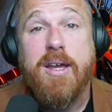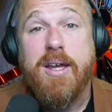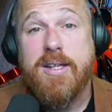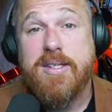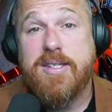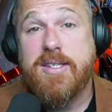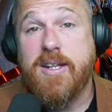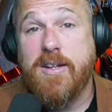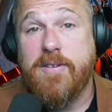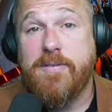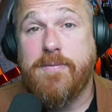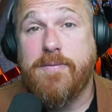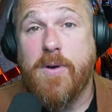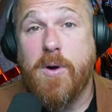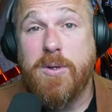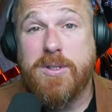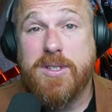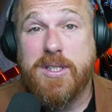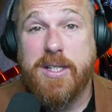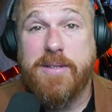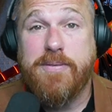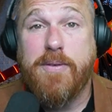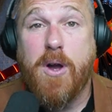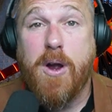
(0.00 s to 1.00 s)
instead of
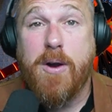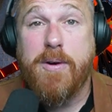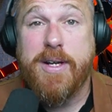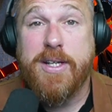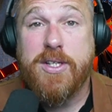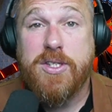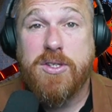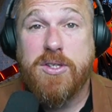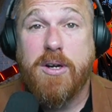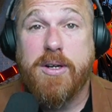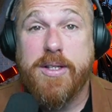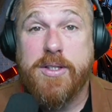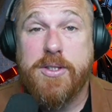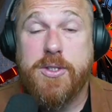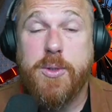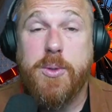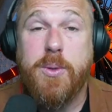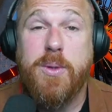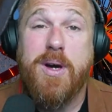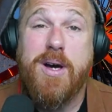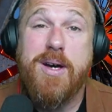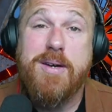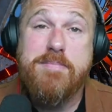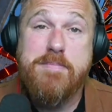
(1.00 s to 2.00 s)
folks that have already started
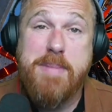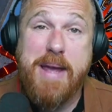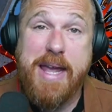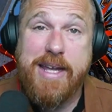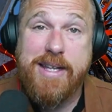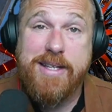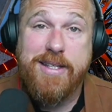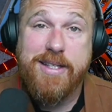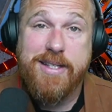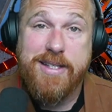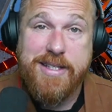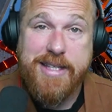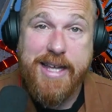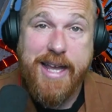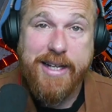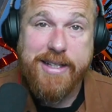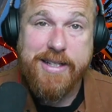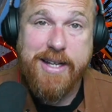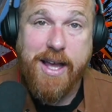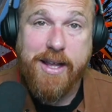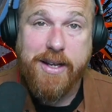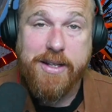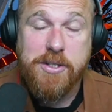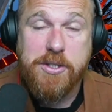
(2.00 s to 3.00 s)
to abandon
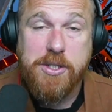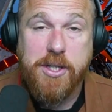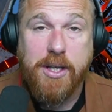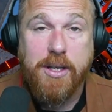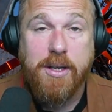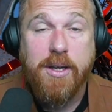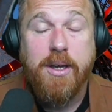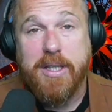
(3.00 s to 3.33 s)
technology.